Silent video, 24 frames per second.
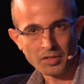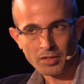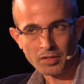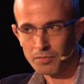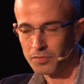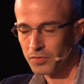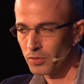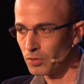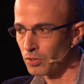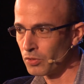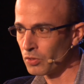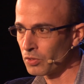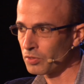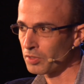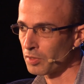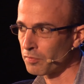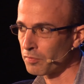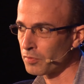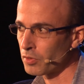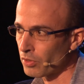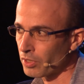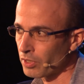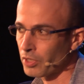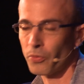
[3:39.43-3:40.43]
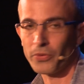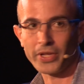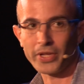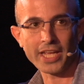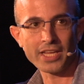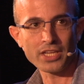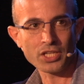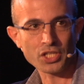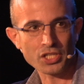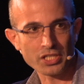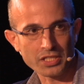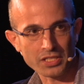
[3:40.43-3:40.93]
If you look, if you're a
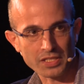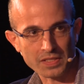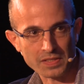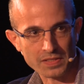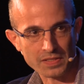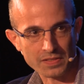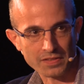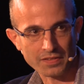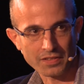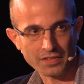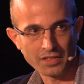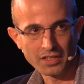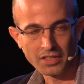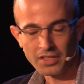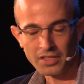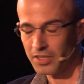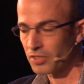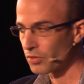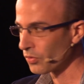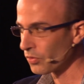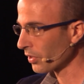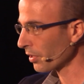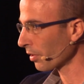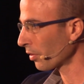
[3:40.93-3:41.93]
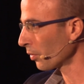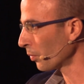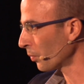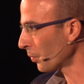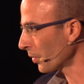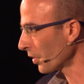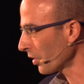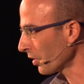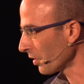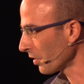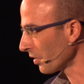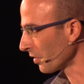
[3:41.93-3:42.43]
creationist and you look at the
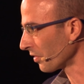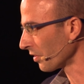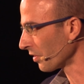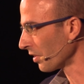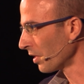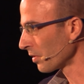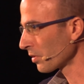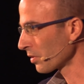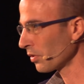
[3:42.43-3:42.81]
world,